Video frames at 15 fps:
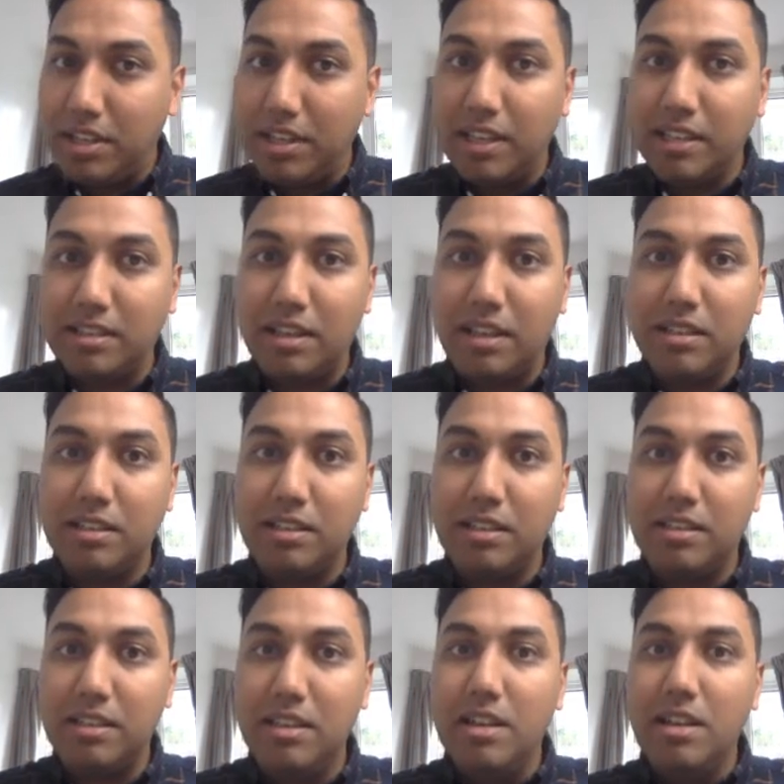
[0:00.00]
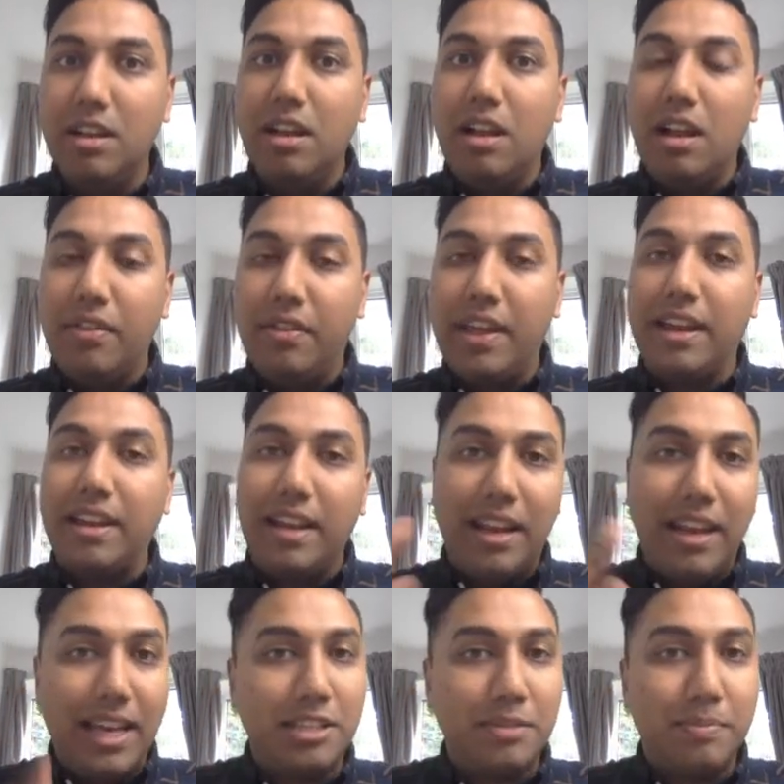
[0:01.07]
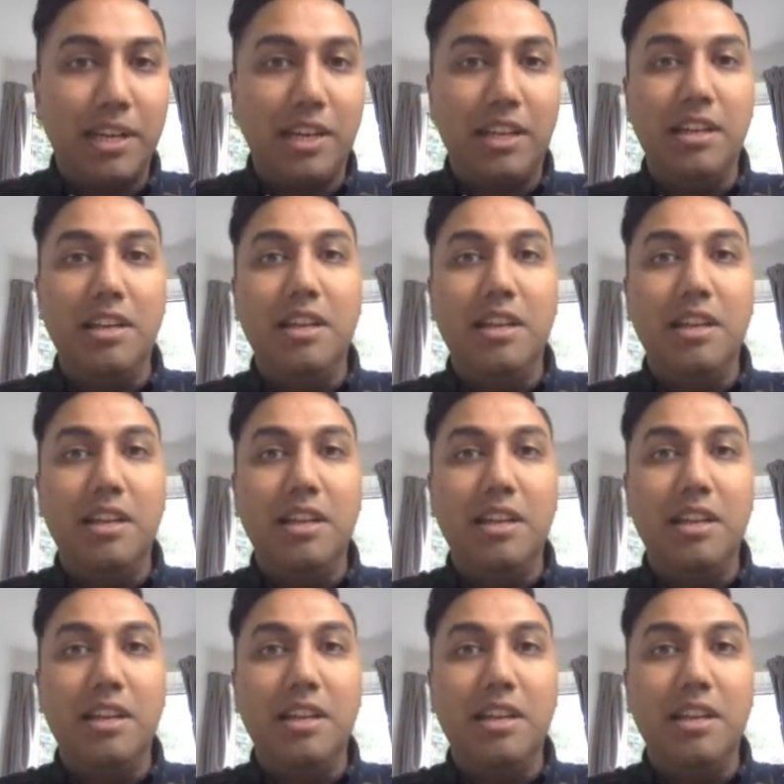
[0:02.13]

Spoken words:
get started than less money,